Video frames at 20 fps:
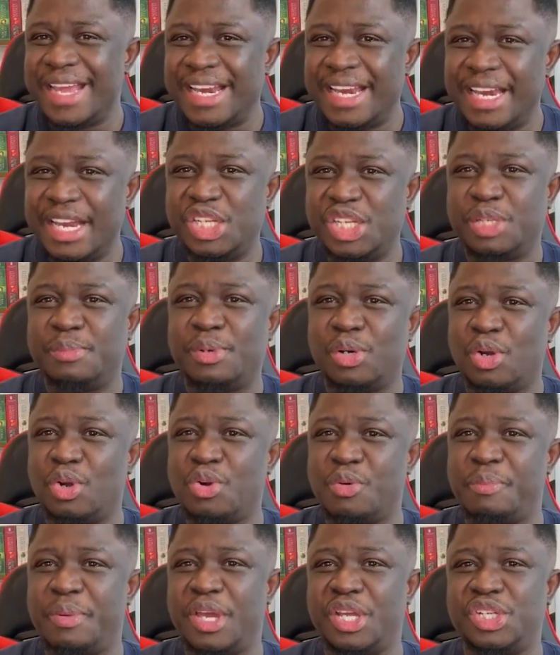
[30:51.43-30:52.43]
the
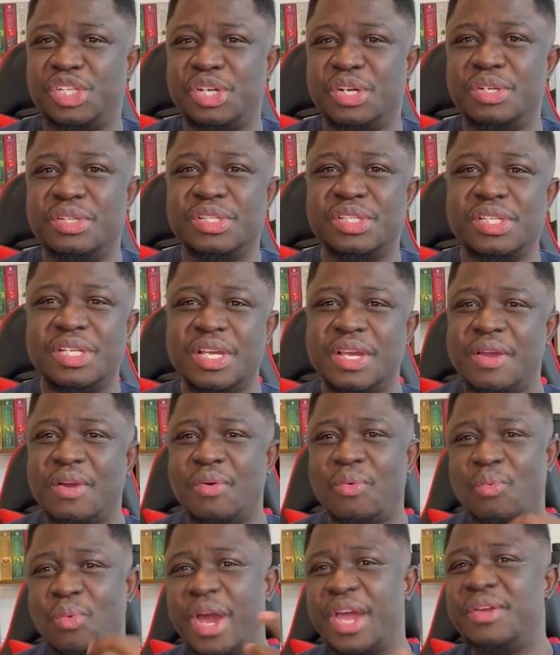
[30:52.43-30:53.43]
eligible occupations
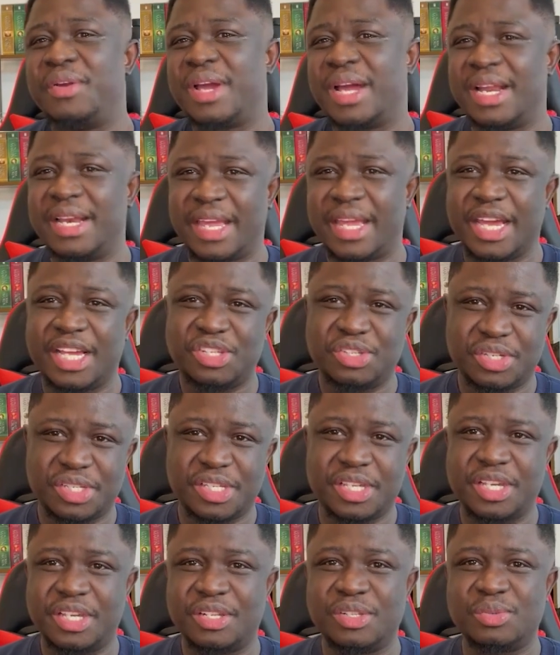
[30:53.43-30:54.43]
where you can get
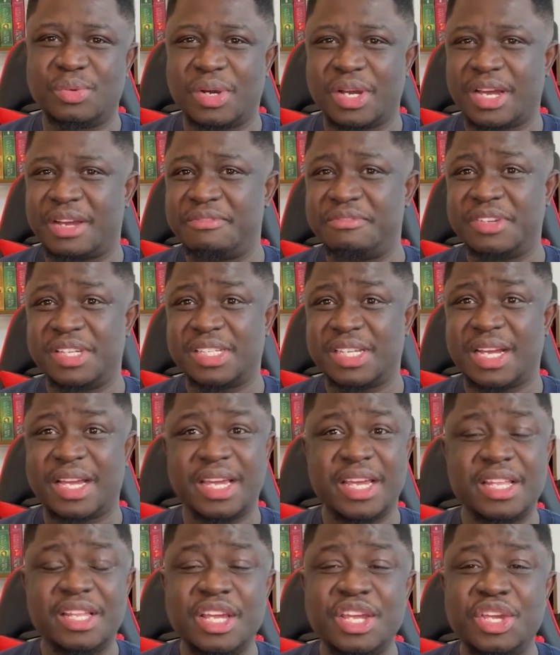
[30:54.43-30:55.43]
your skilled worker
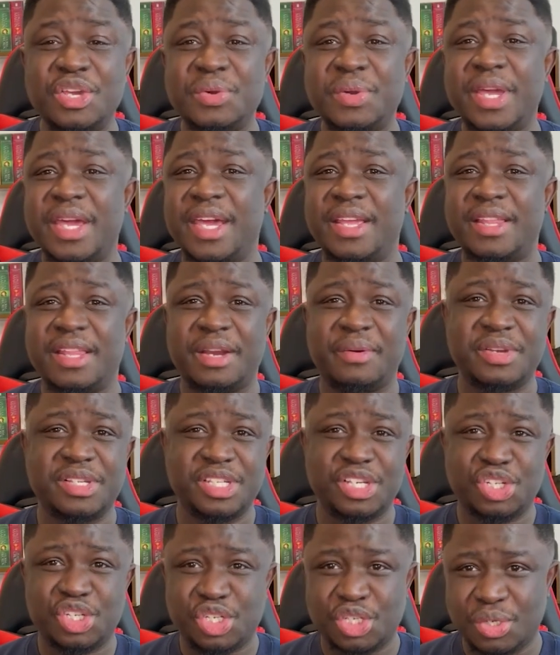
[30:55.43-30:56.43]
visa. In the UK, there
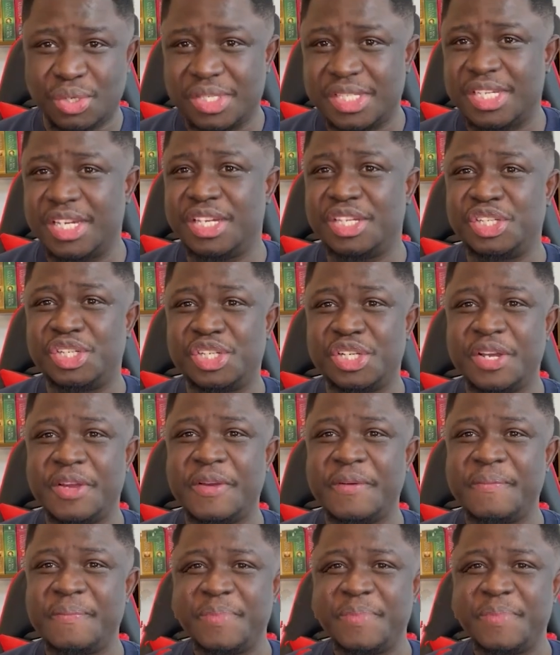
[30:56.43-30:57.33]
is a shortage